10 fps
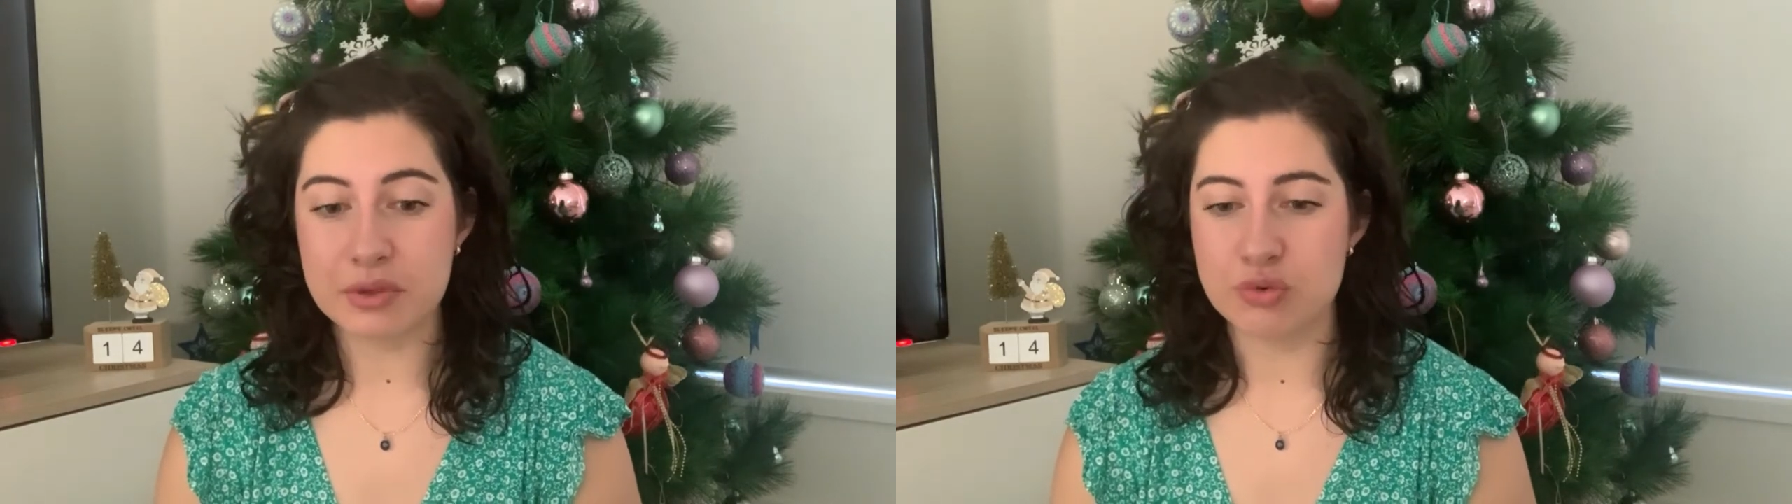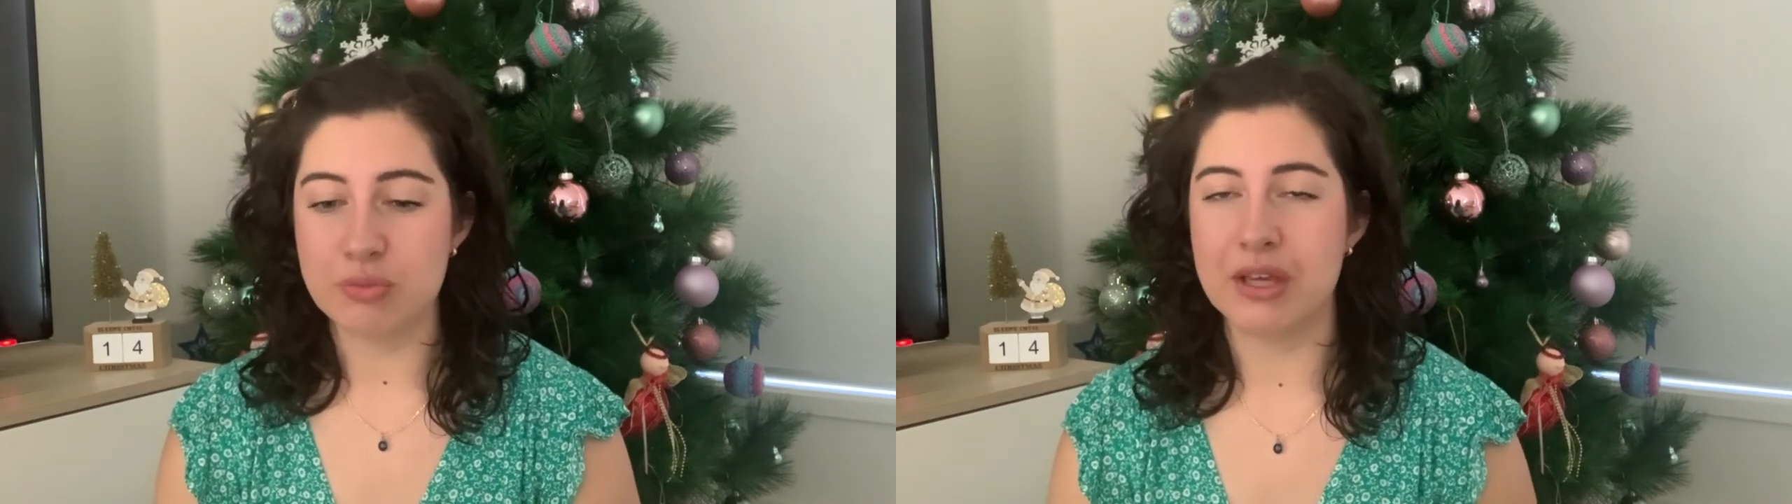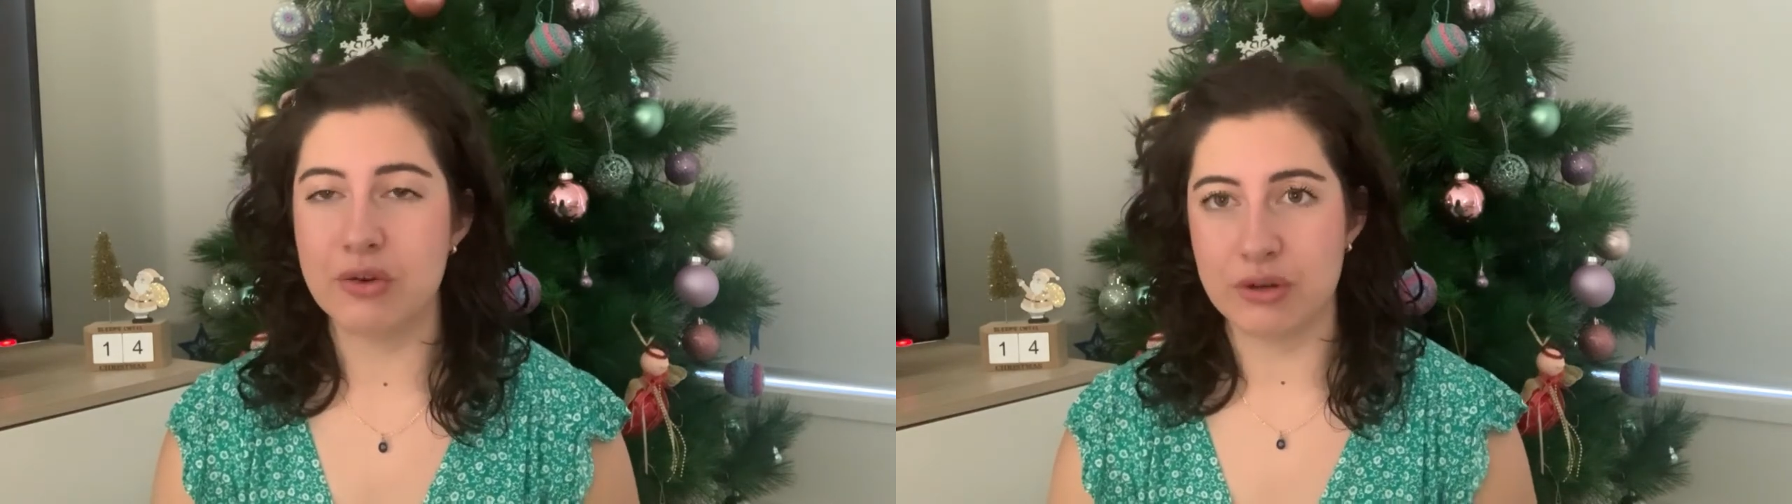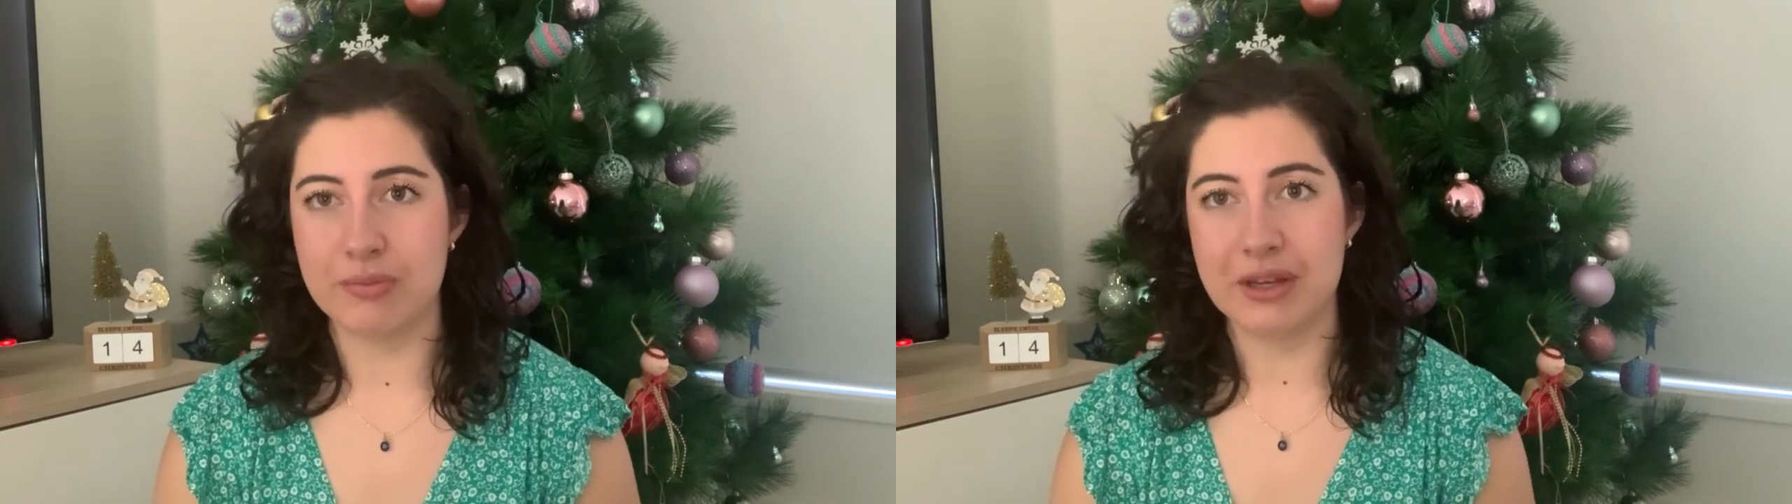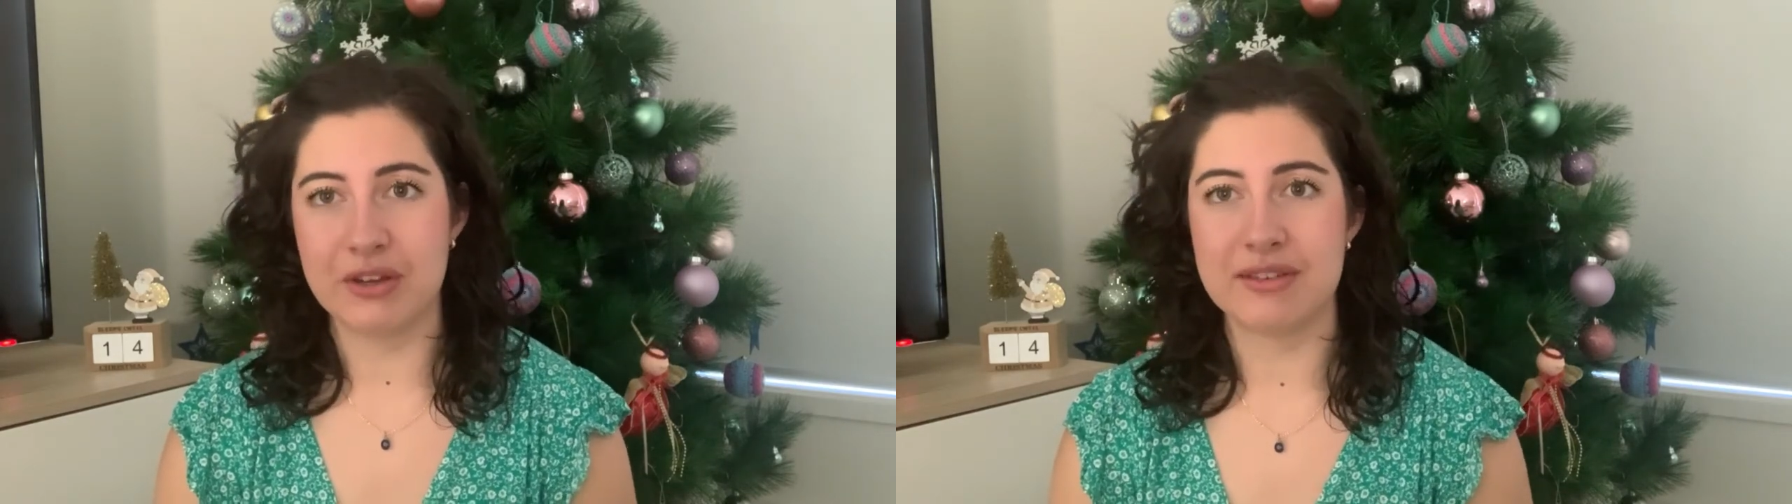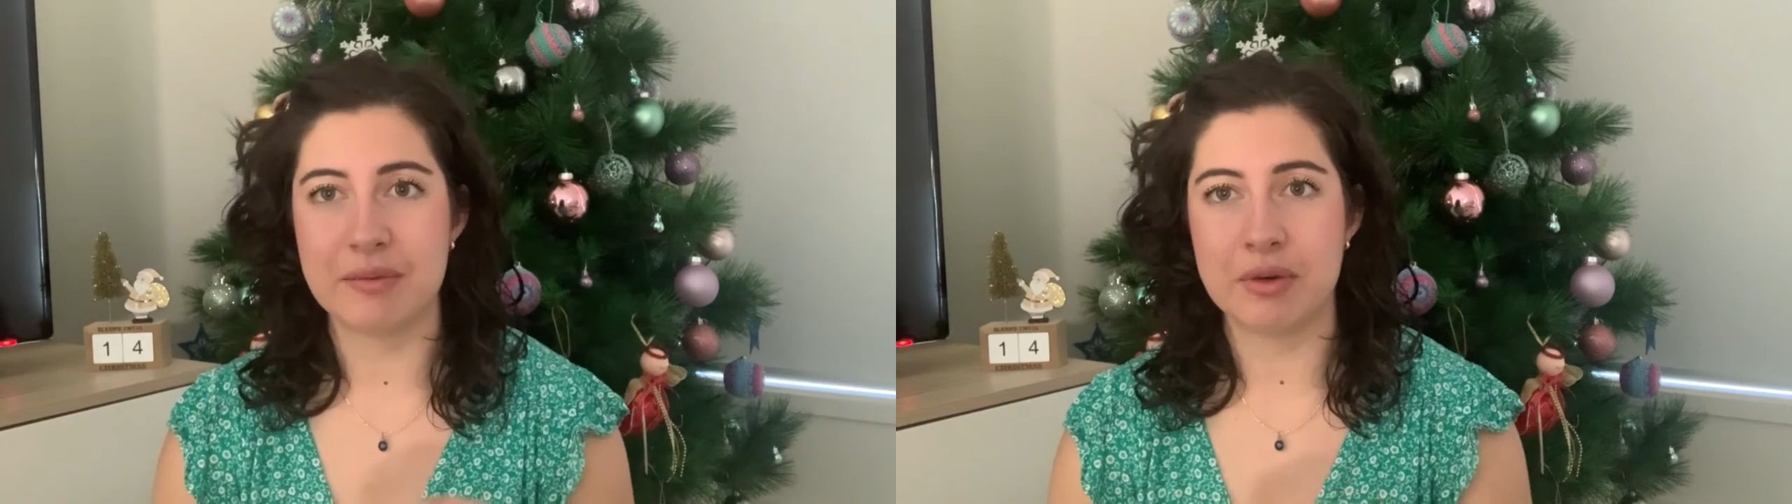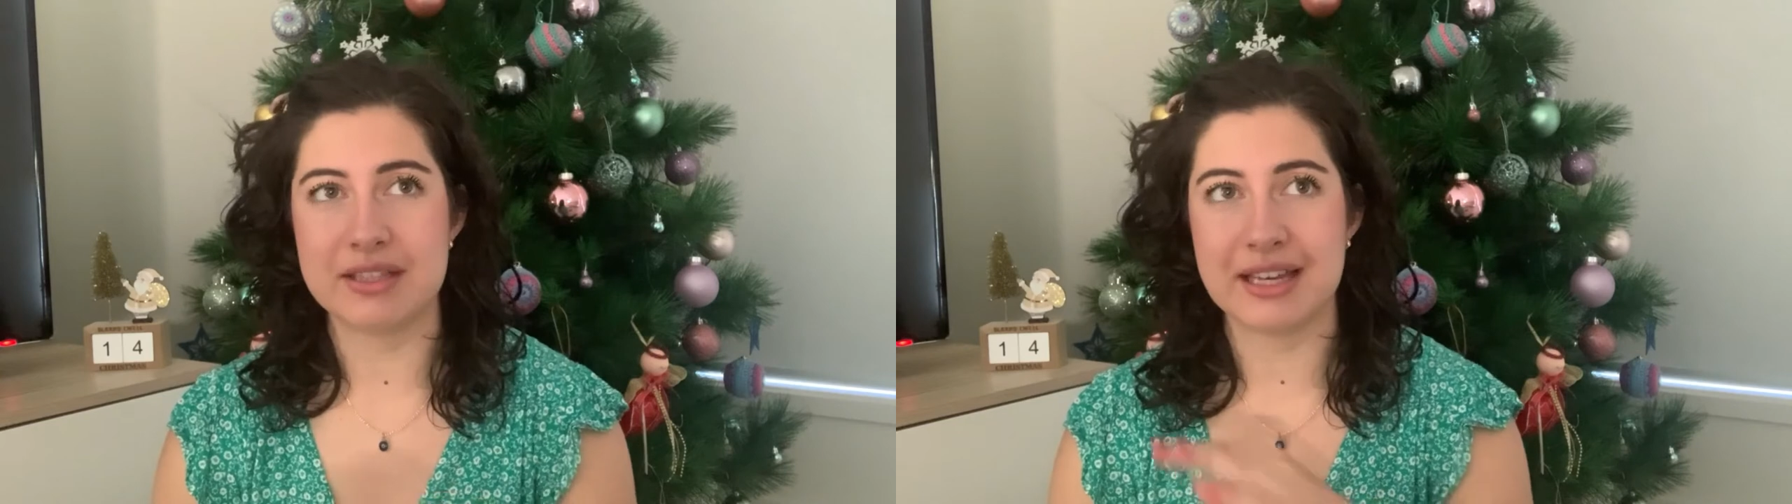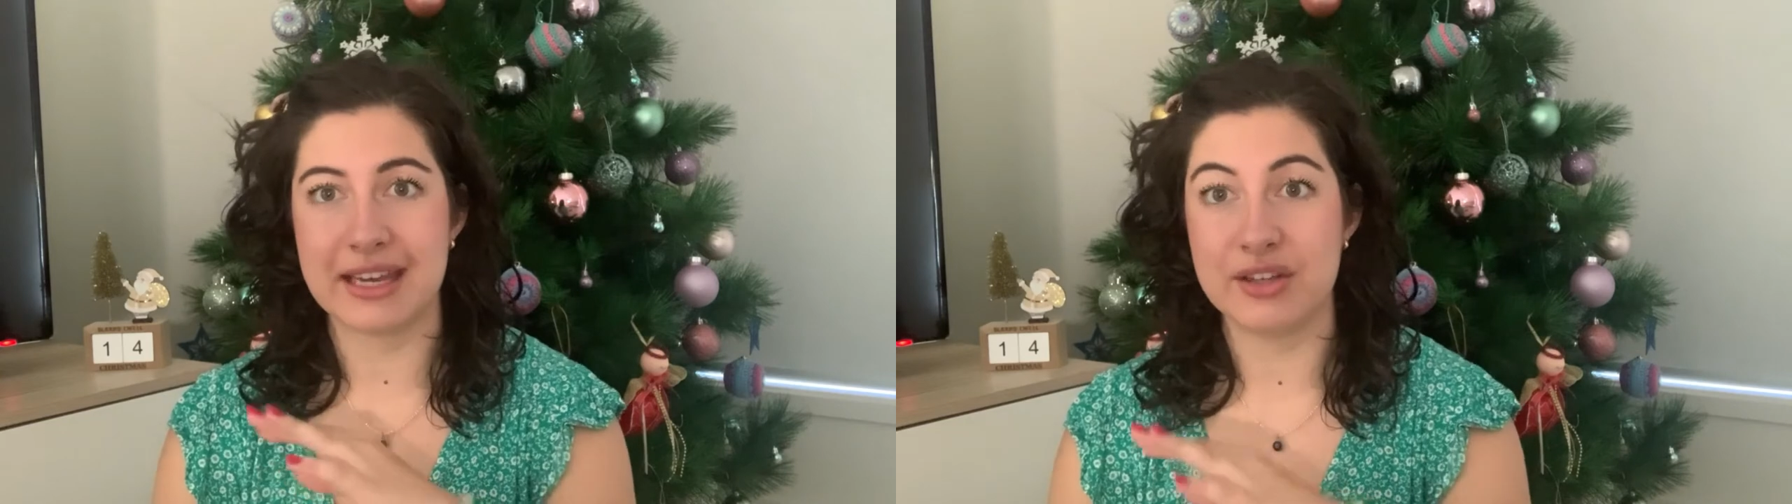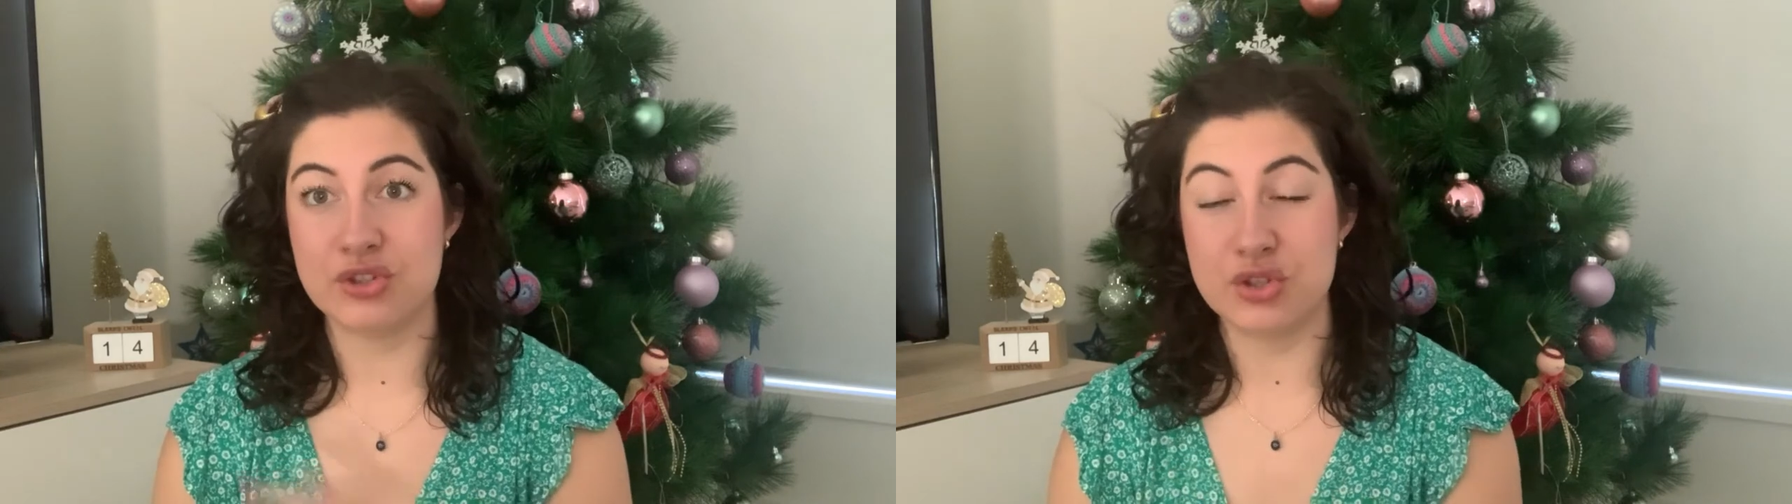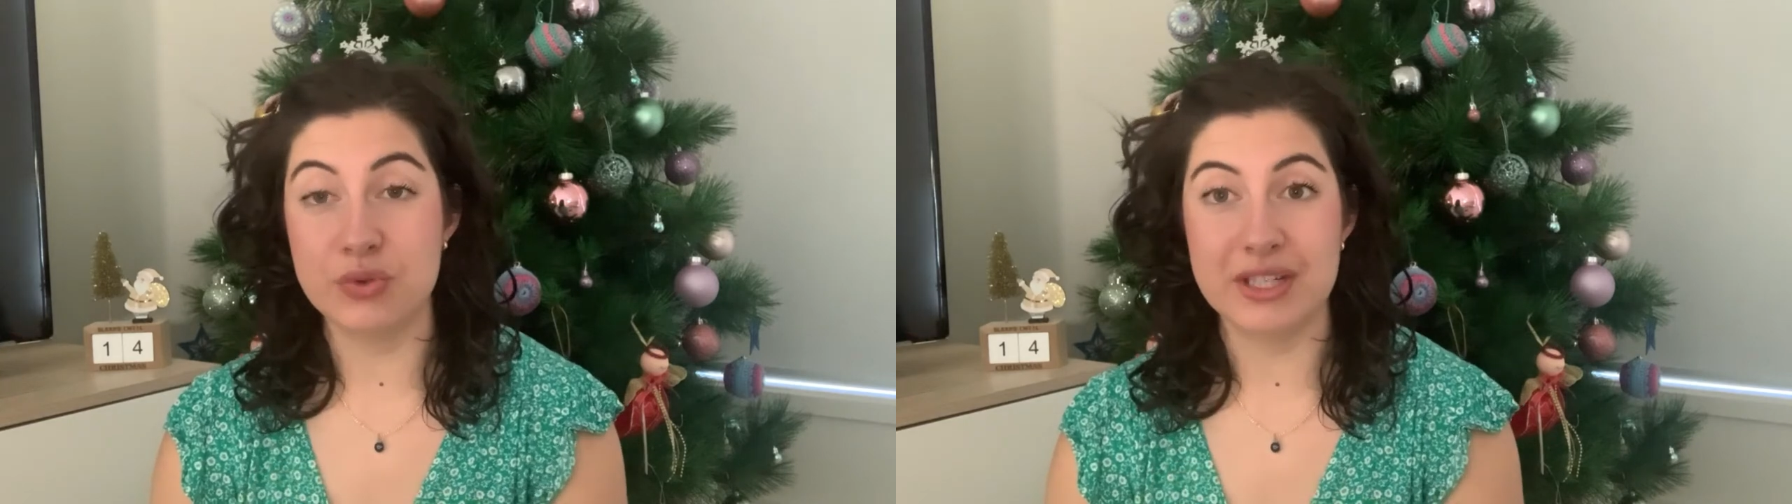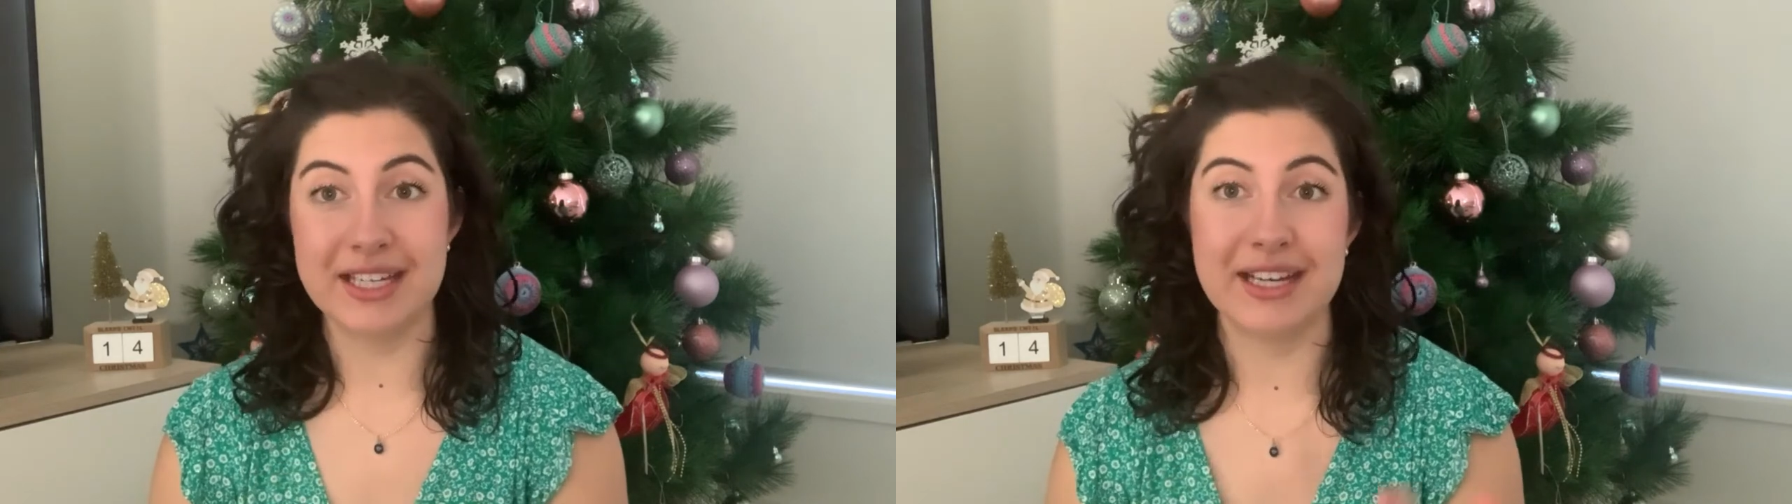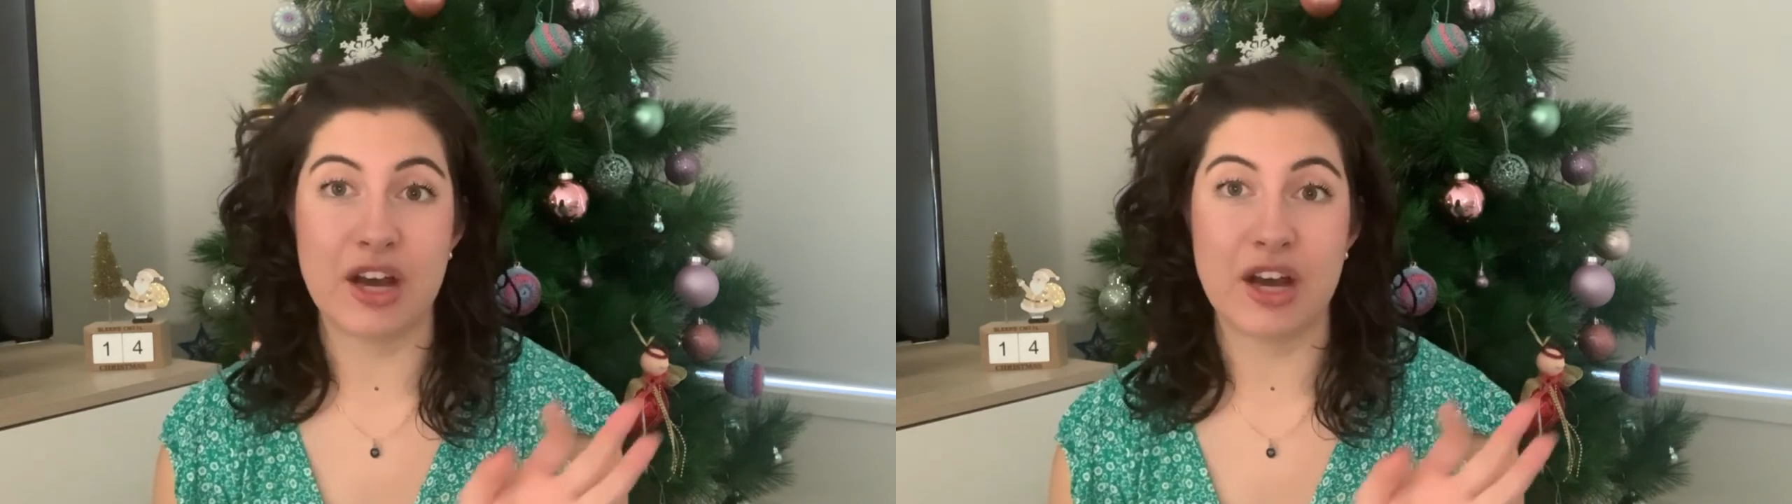which will be good because then once I can do it,